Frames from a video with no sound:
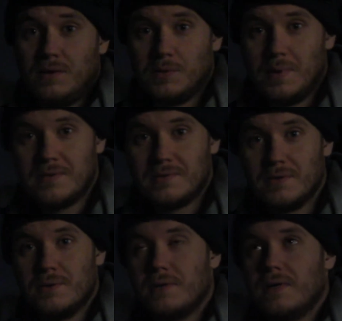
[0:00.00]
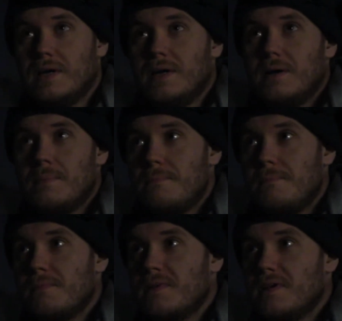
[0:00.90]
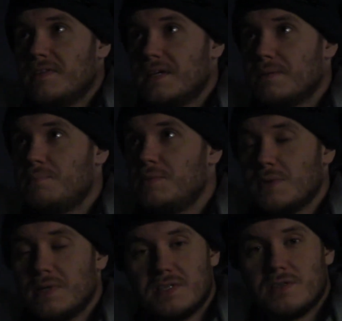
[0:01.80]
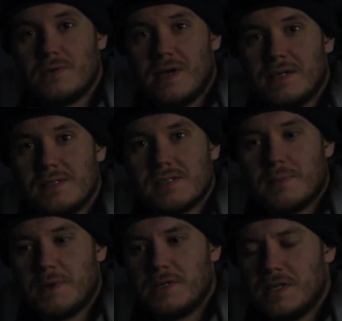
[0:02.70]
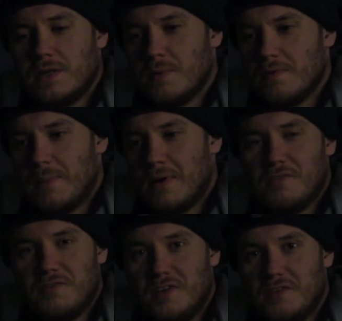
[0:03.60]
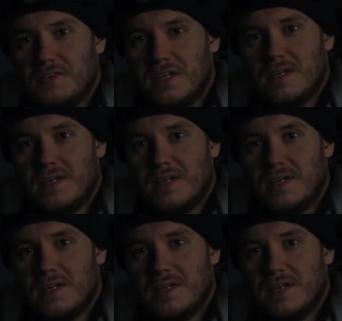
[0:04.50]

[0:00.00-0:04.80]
all the way through. I think between two nights I managed to end up with about 50